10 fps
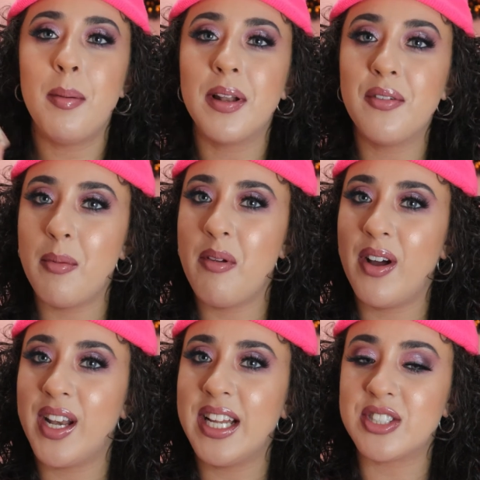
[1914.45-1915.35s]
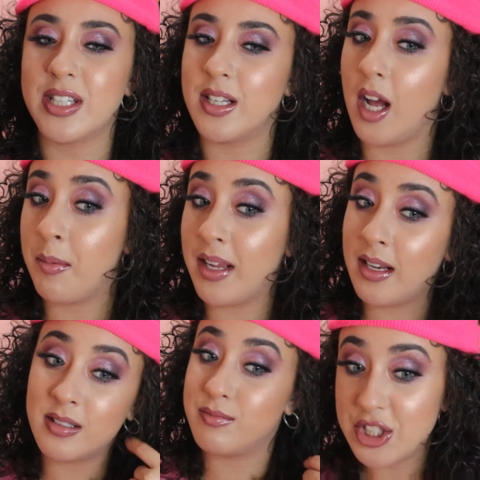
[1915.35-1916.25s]
Maybelline Fit Me foundation. I
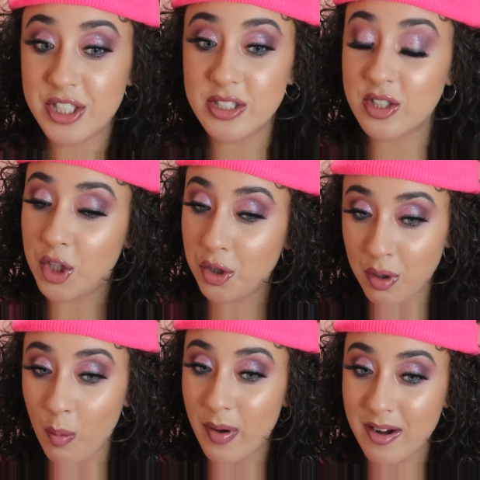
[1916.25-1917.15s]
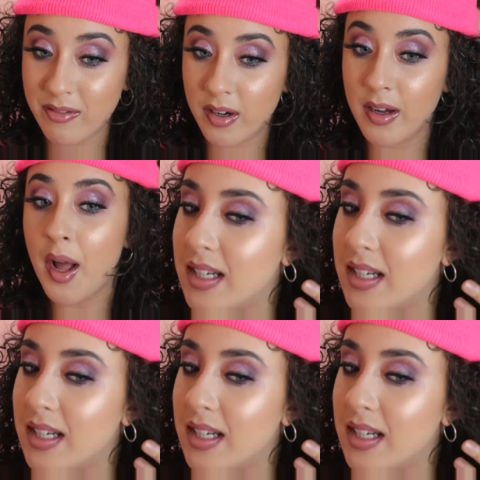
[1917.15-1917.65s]
mean, she's cute or whatever.